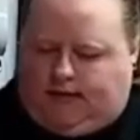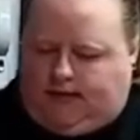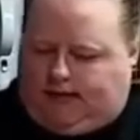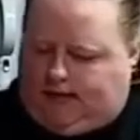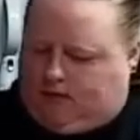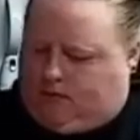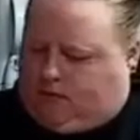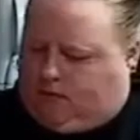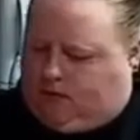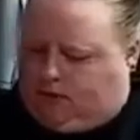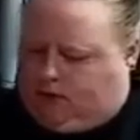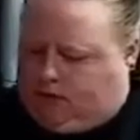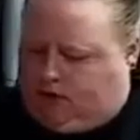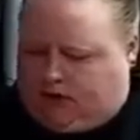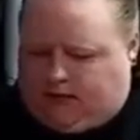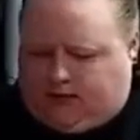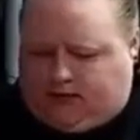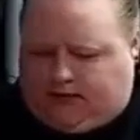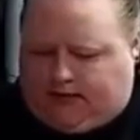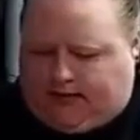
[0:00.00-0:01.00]
And we're
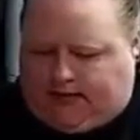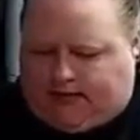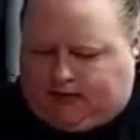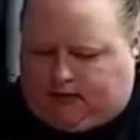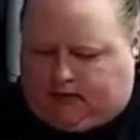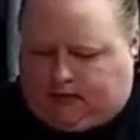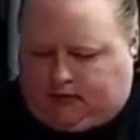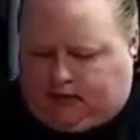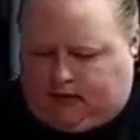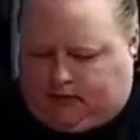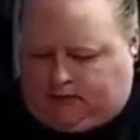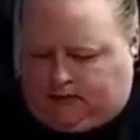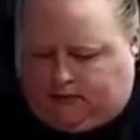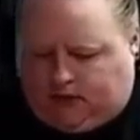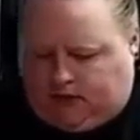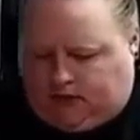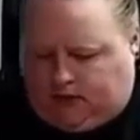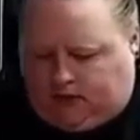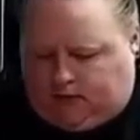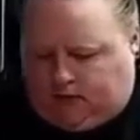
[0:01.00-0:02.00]
just going to add a little
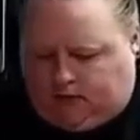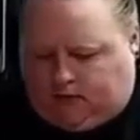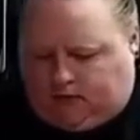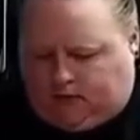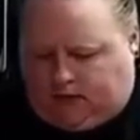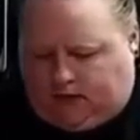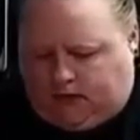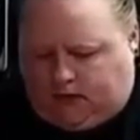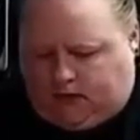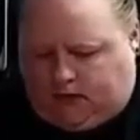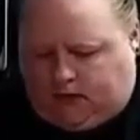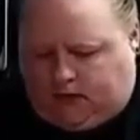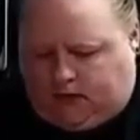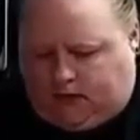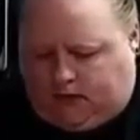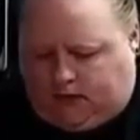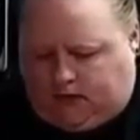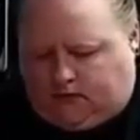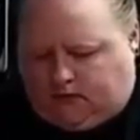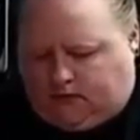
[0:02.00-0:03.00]
bit of glue
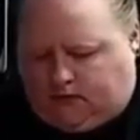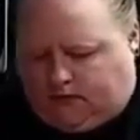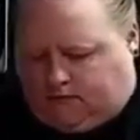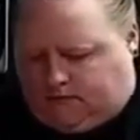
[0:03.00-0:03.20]
here.